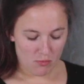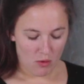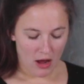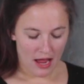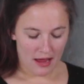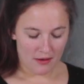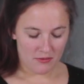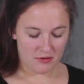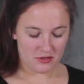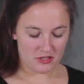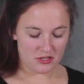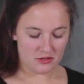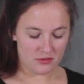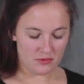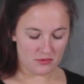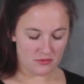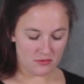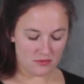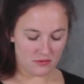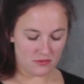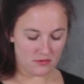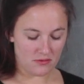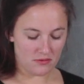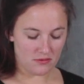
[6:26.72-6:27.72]
Why would
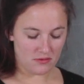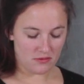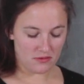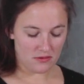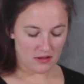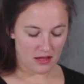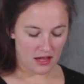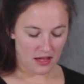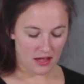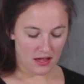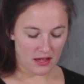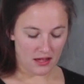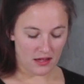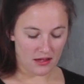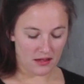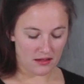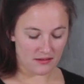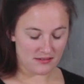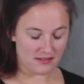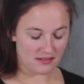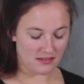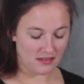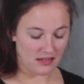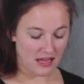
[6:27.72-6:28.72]
you
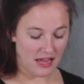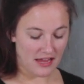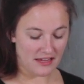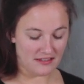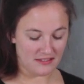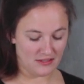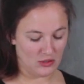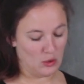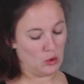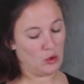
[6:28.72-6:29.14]
slice a